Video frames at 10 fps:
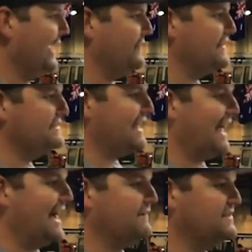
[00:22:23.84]
And these
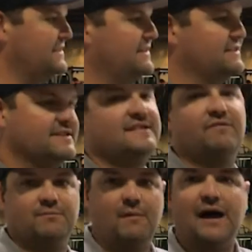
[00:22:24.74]
have six and
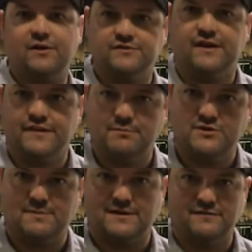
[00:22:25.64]
seven miles on them,
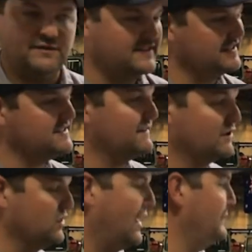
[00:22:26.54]
respectively, six and seven
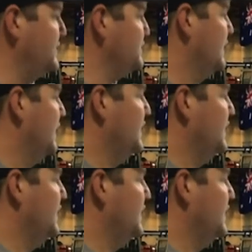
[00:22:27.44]
kilometers.